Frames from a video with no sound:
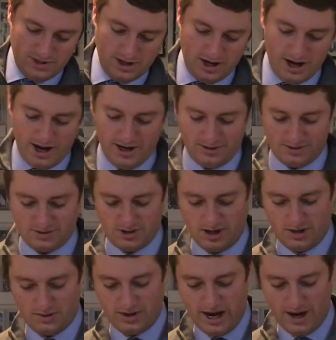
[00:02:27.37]
Alright, so
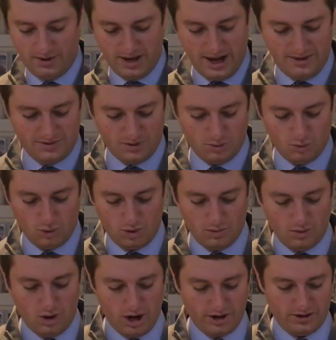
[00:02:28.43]
now we have the warm
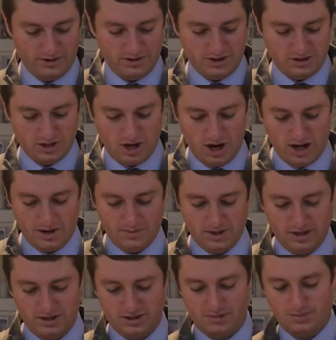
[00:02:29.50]
water in the jar, and I'm going
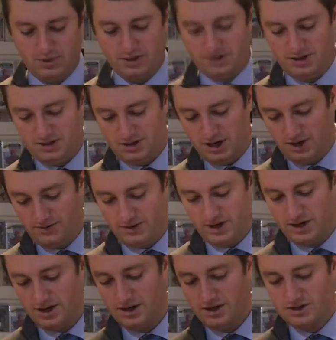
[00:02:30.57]
to just put this over
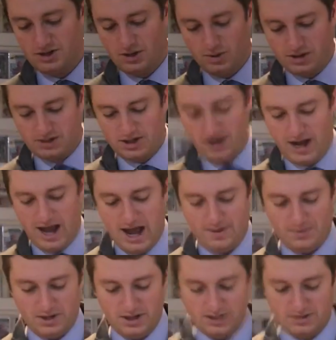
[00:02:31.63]
it. So what's going to
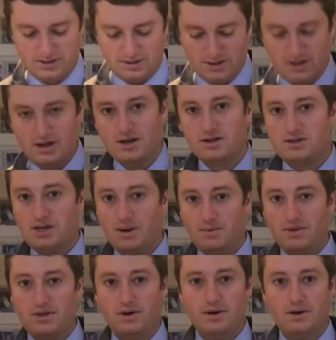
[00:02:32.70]
happen is some
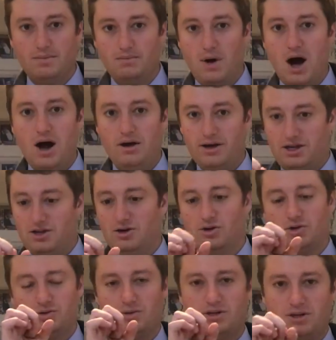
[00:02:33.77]
of the
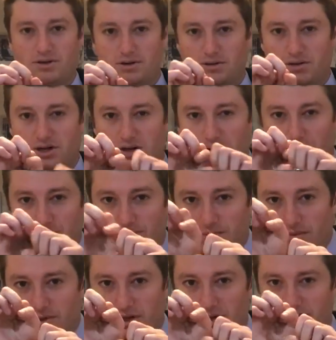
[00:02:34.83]
molecules, which are the
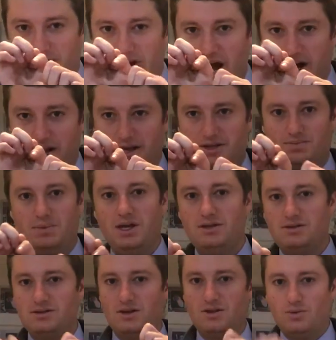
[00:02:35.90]
little tiniest
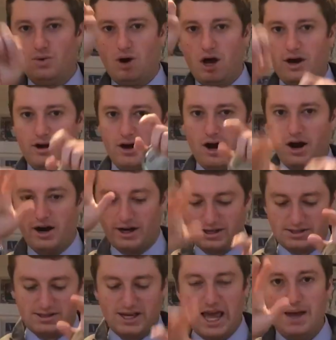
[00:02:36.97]
pieces of the water, are
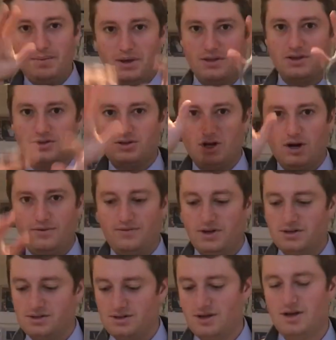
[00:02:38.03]
escaping the
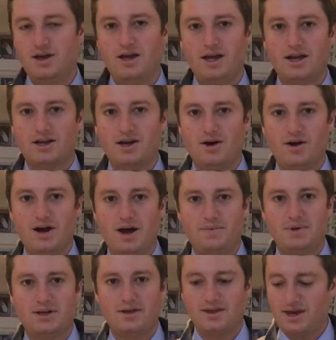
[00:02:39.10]
surface and going up
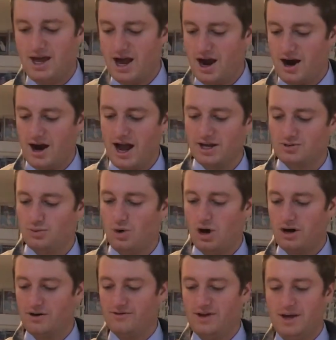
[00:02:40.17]
into the air as
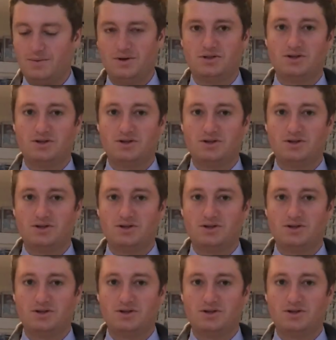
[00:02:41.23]
water vapor.